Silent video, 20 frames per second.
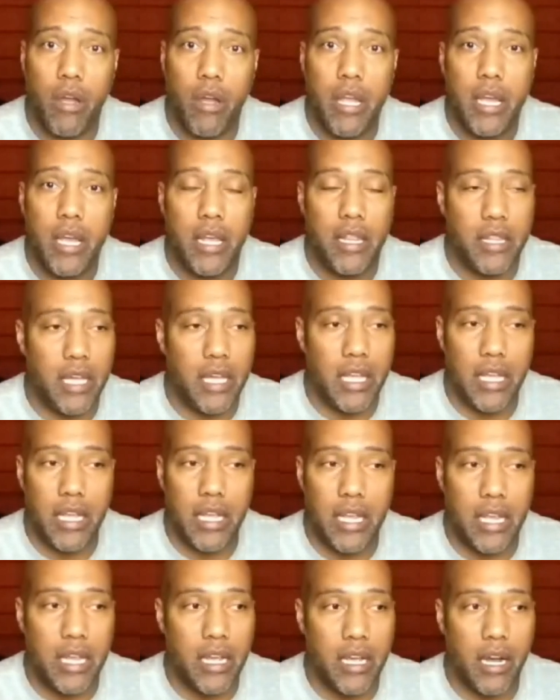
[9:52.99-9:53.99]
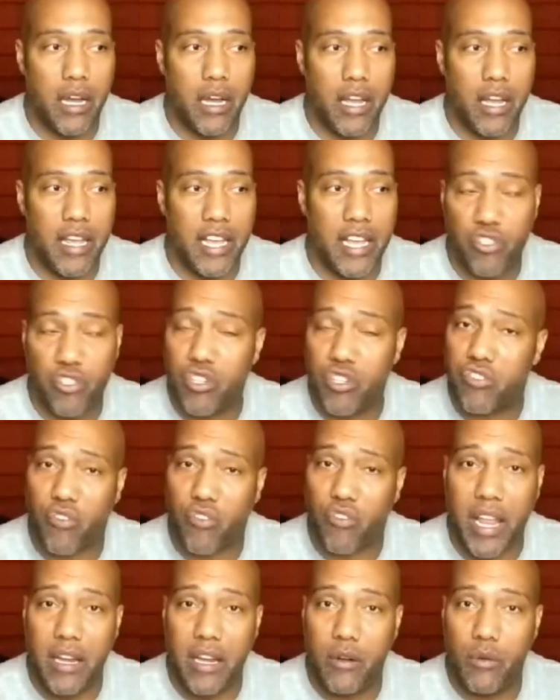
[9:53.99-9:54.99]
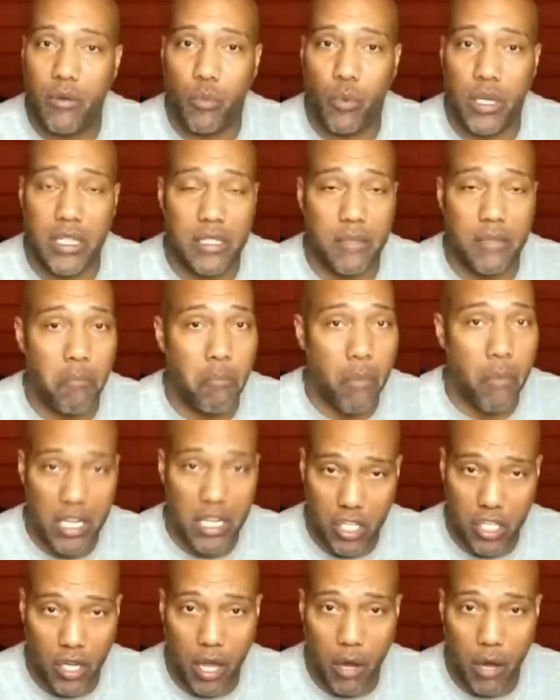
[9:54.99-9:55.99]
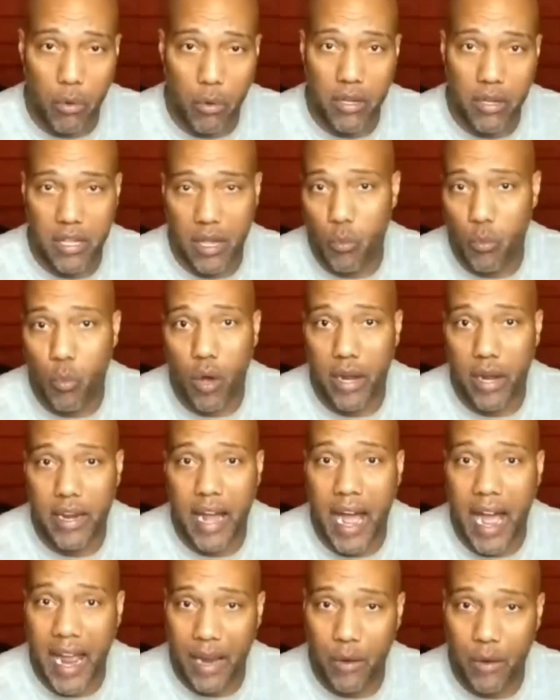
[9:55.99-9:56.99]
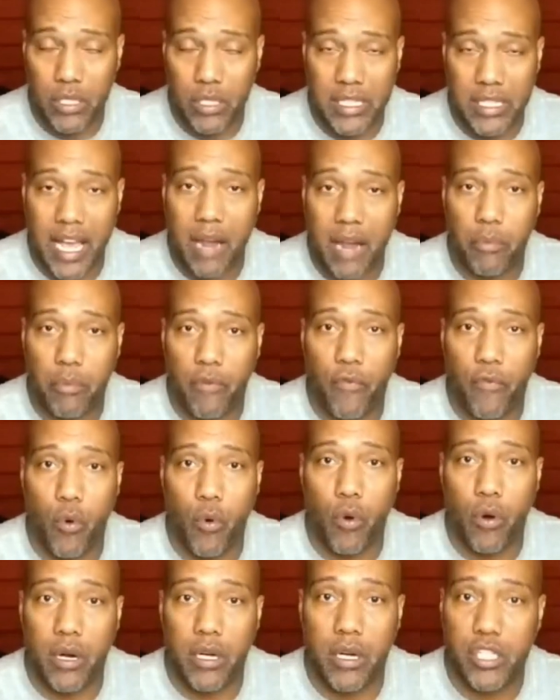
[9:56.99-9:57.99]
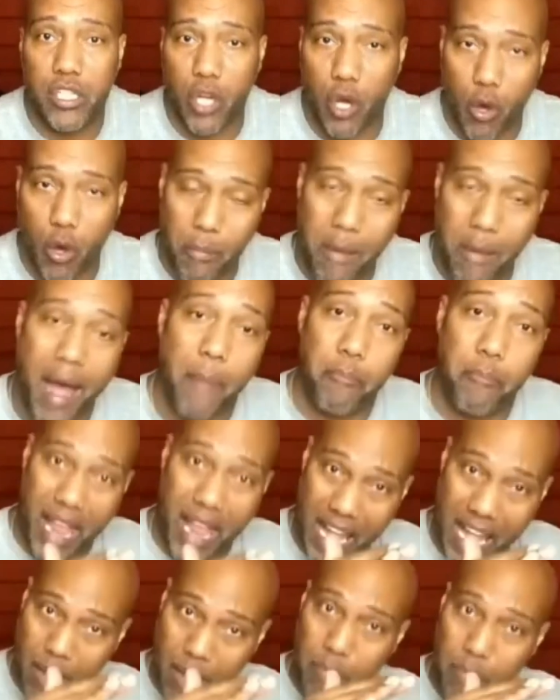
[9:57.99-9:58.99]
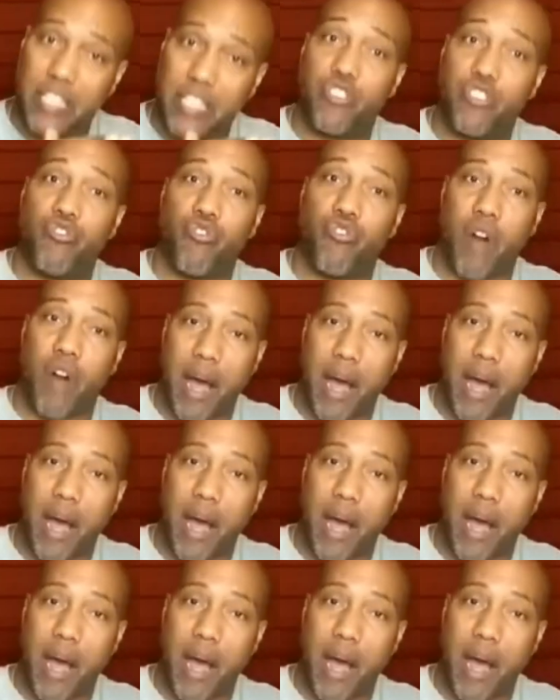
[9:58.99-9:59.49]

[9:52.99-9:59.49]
The interest rate was much lower than what I was at before, so my payments dropped.